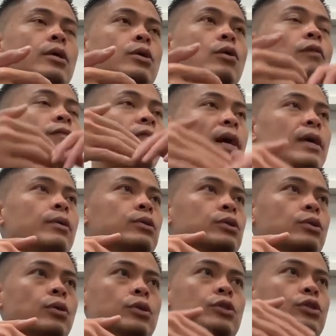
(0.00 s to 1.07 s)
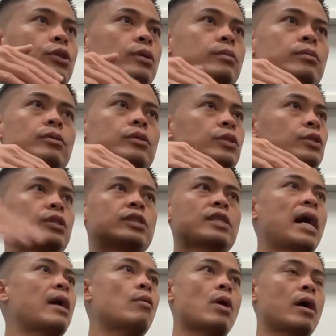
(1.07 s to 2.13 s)
your FICO score should just
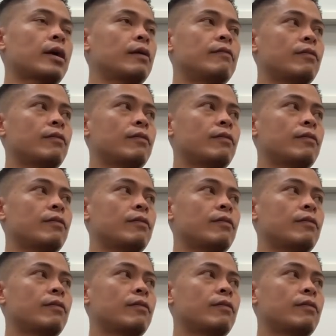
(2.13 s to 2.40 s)
skyrocket